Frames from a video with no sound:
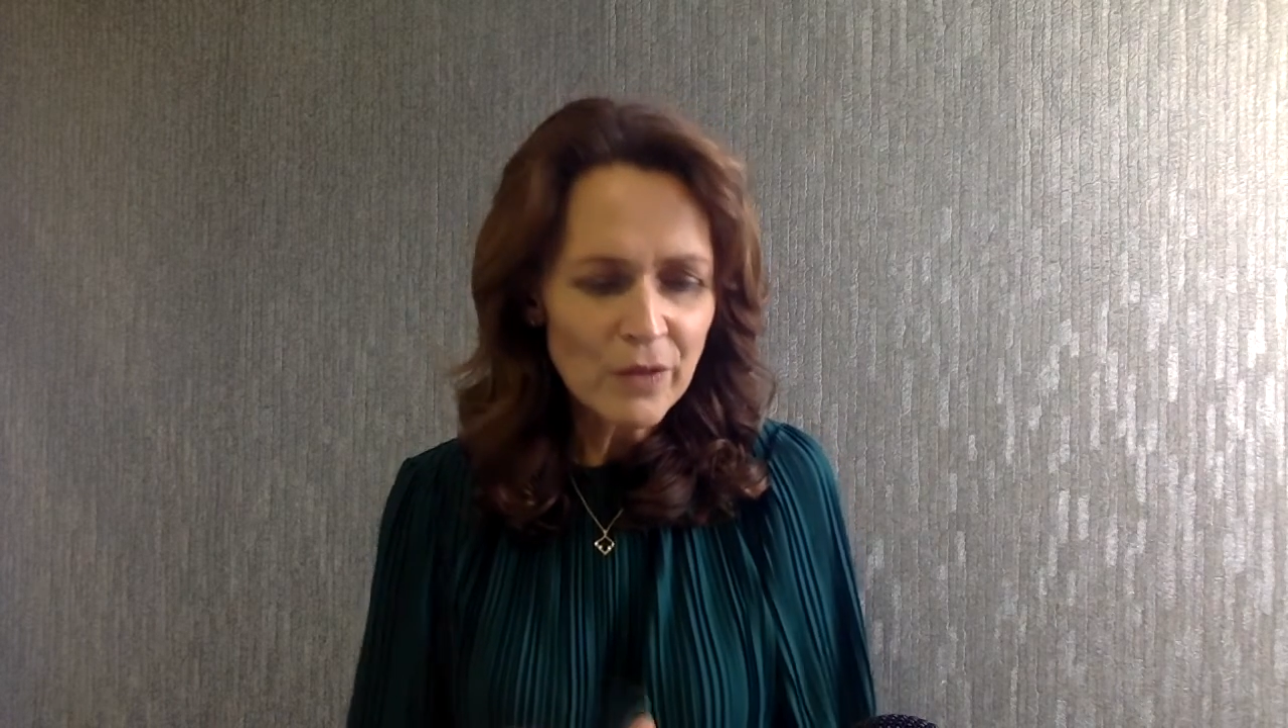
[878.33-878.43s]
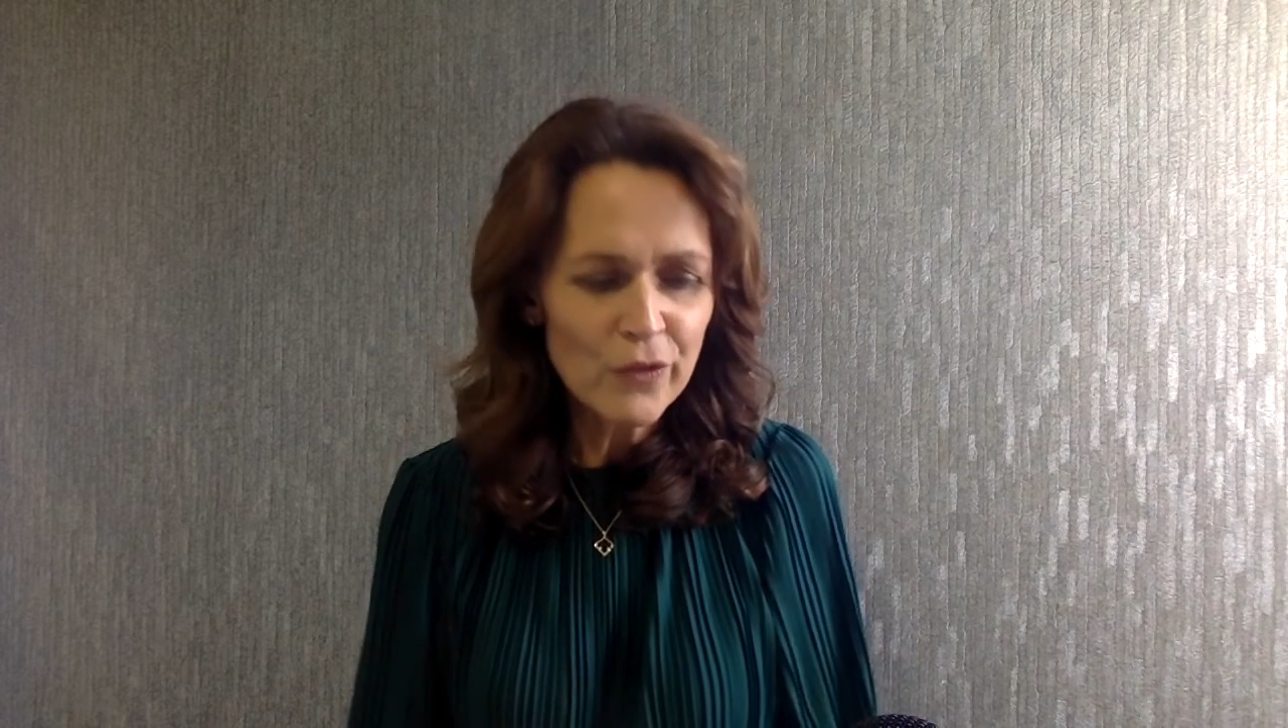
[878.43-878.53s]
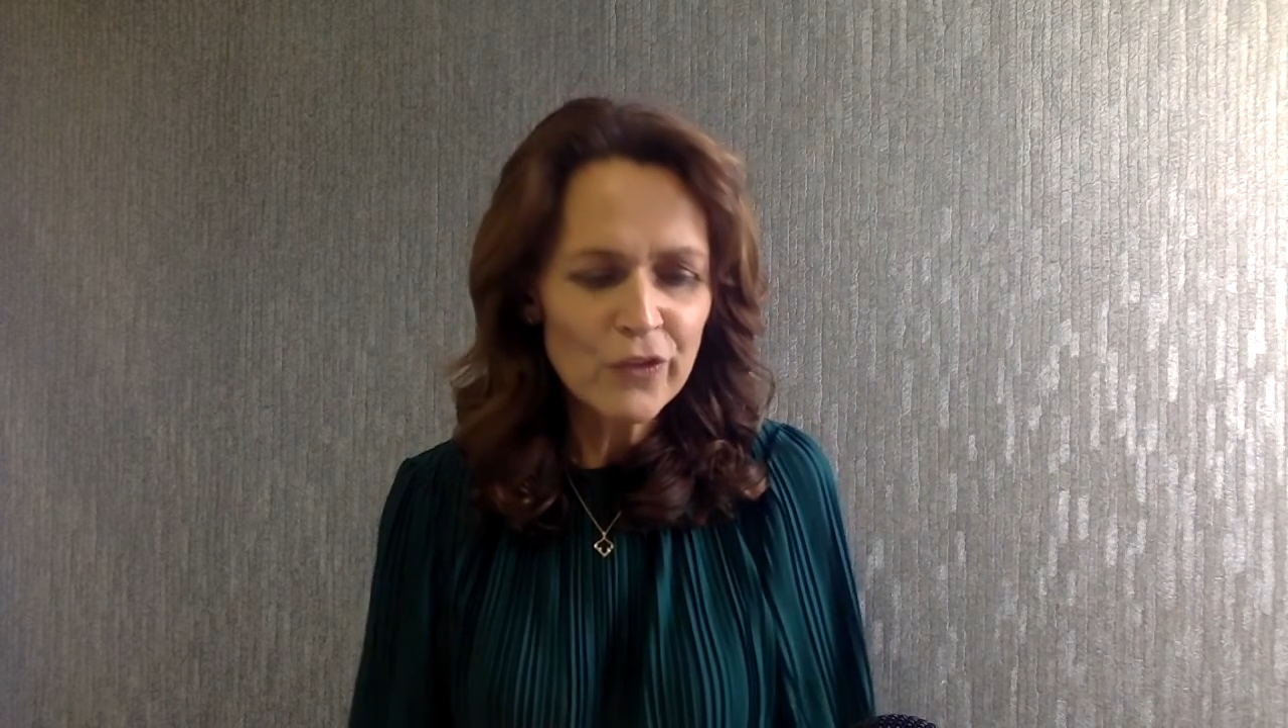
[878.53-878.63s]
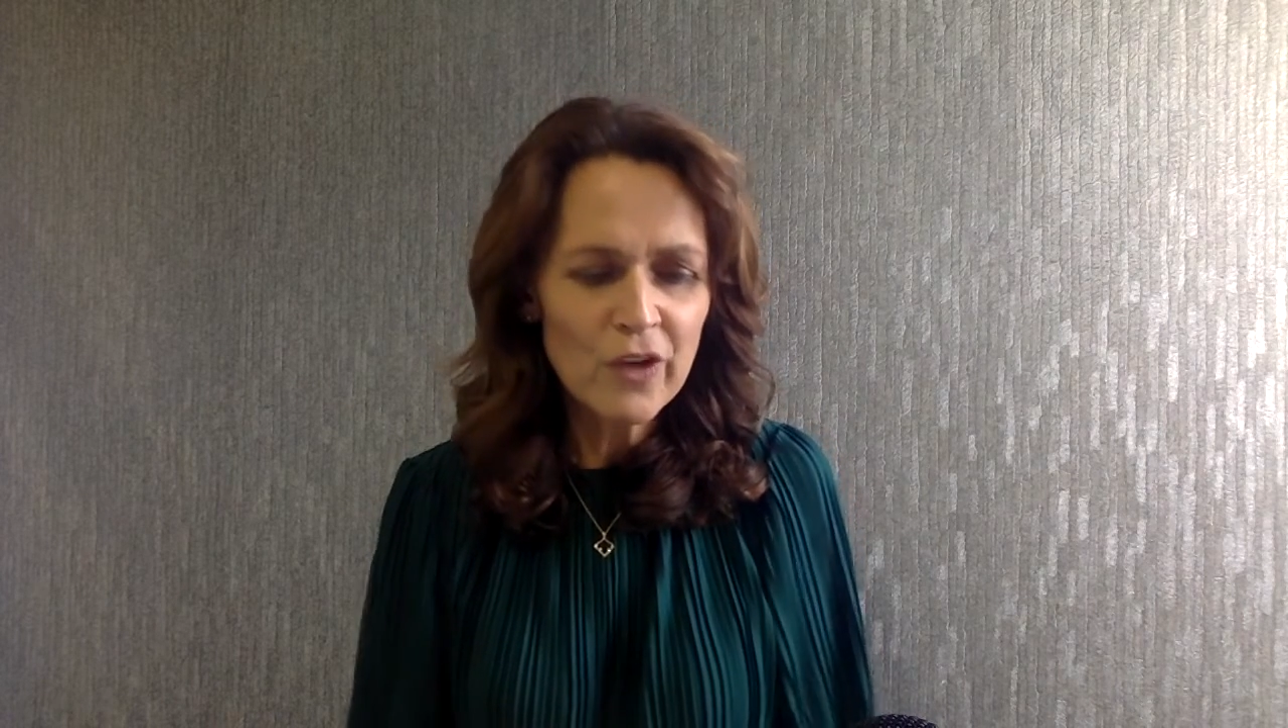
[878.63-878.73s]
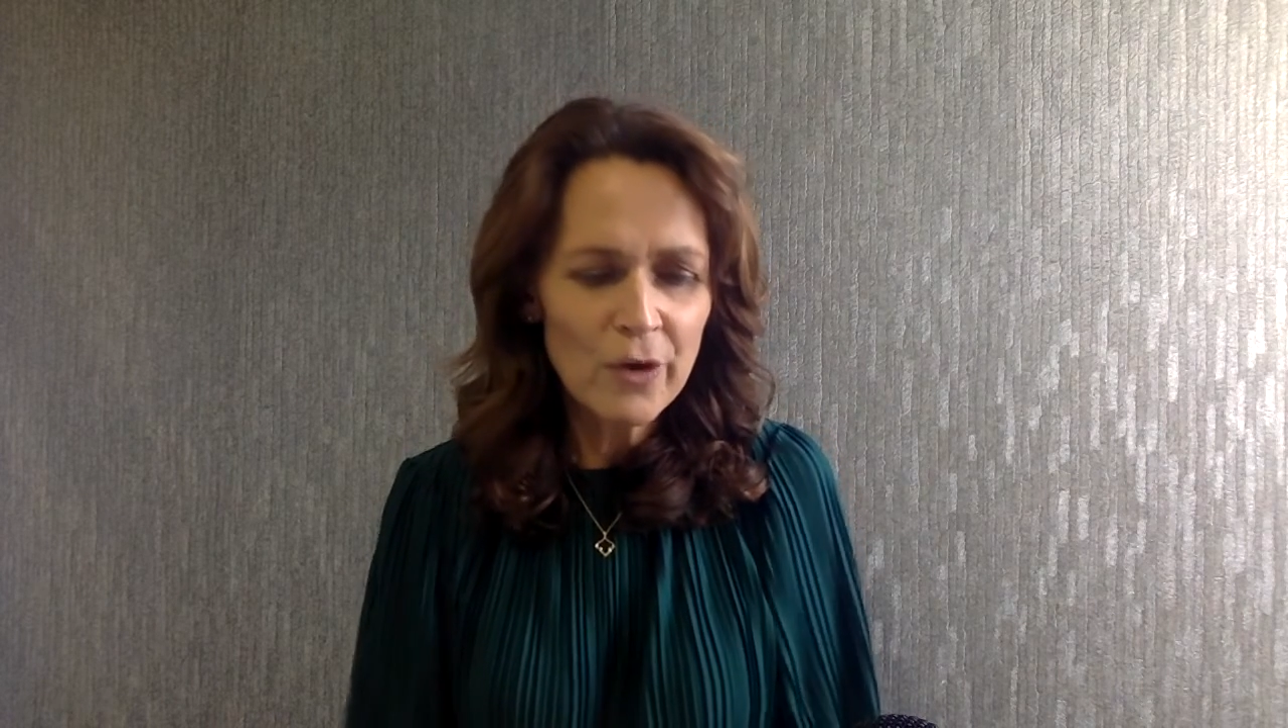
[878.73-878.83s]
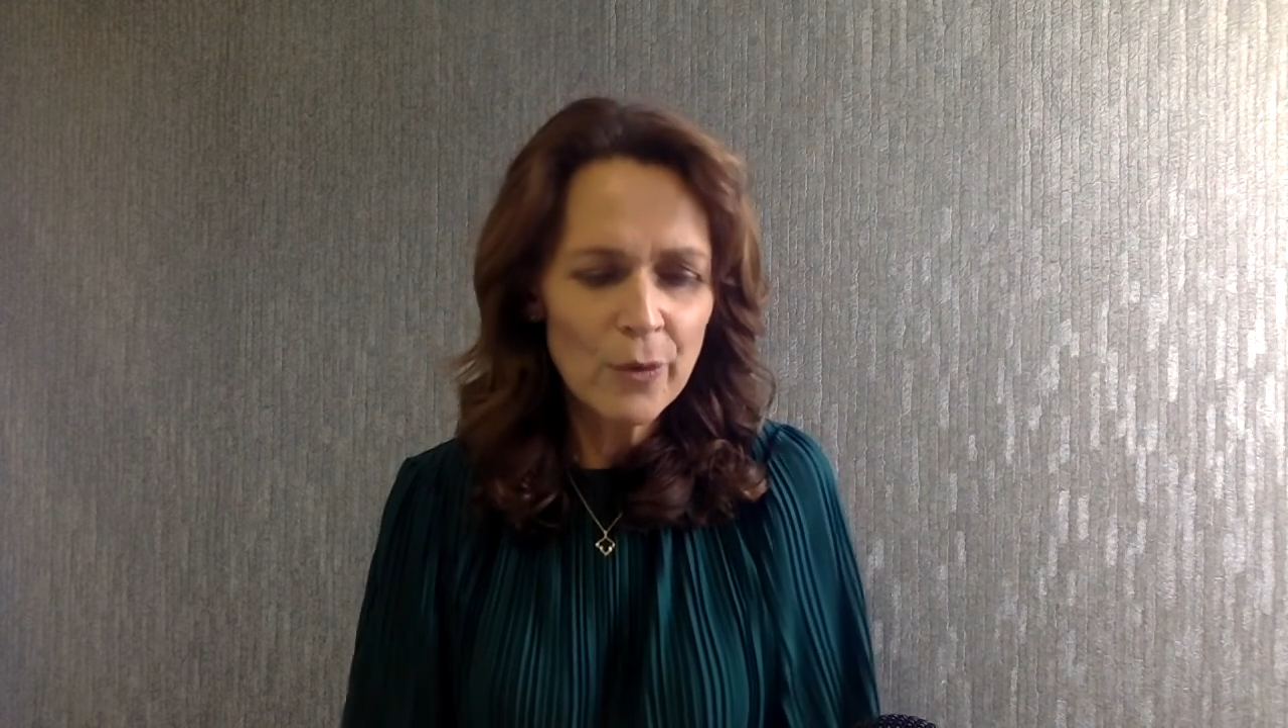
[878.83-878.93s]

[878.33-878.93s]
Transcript: So,